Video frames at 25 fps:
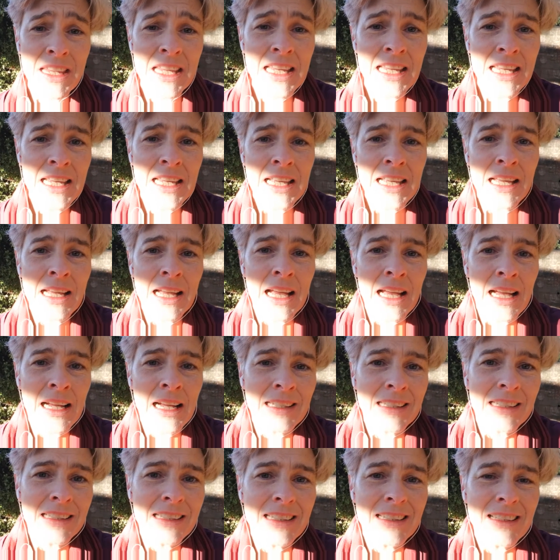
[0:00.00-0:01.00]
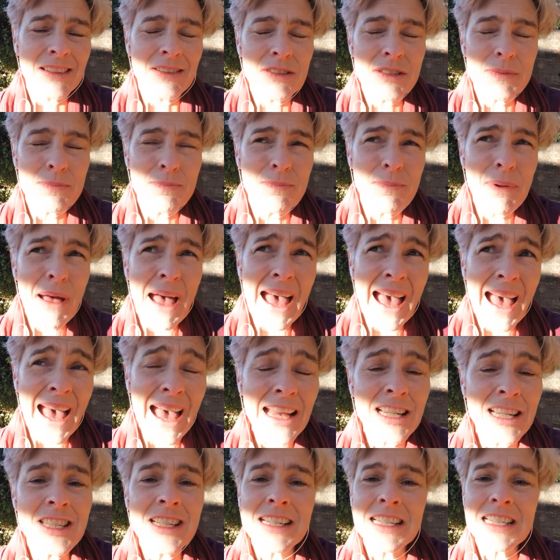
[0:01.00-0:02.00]
It was
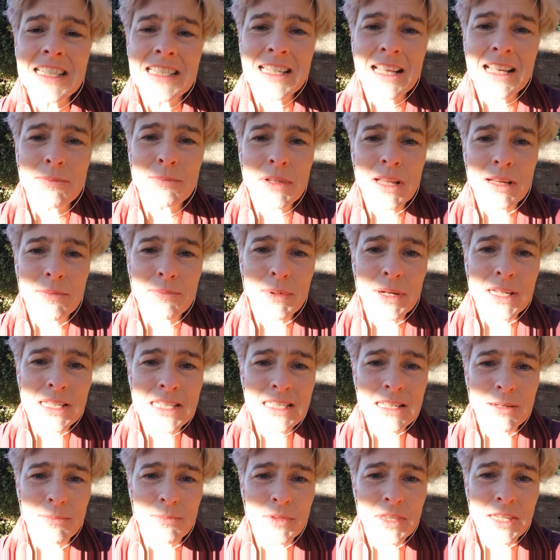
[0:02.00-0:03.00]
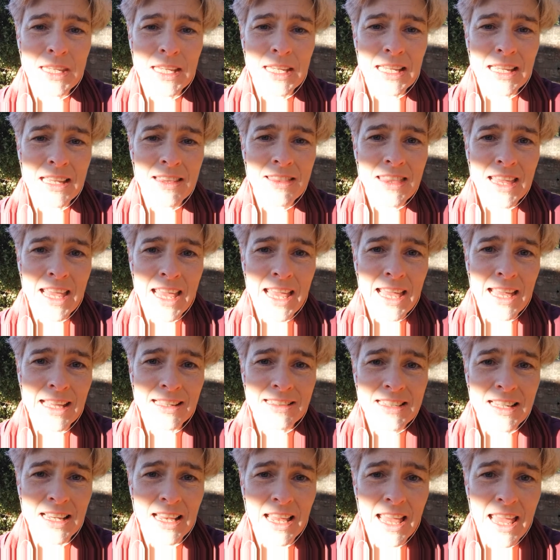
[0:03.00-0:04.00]
partially summed up by something
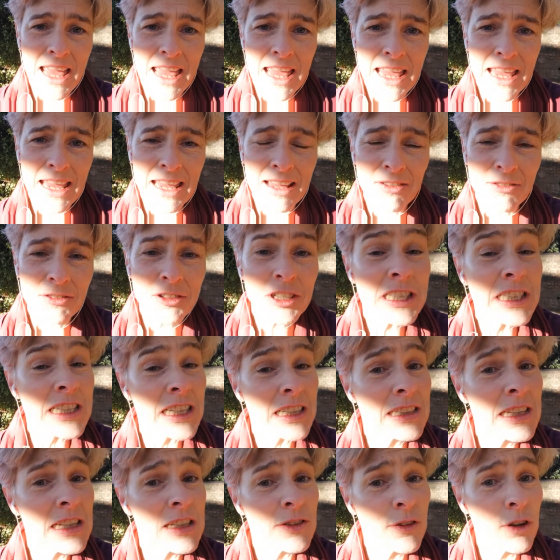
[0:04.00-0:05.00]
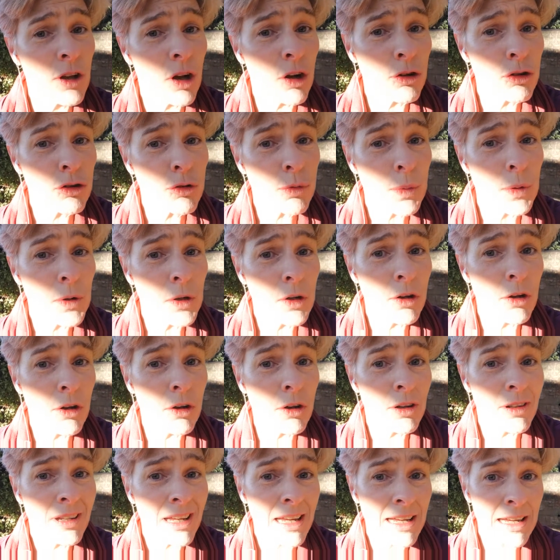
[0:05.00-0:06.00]
that a very successful
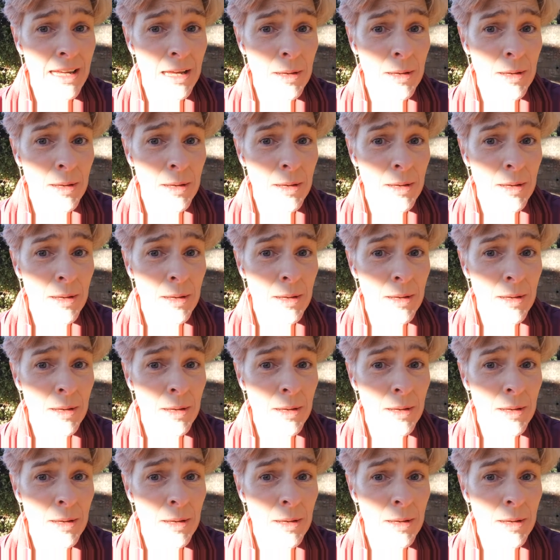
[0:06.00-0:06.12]
entrepreneur,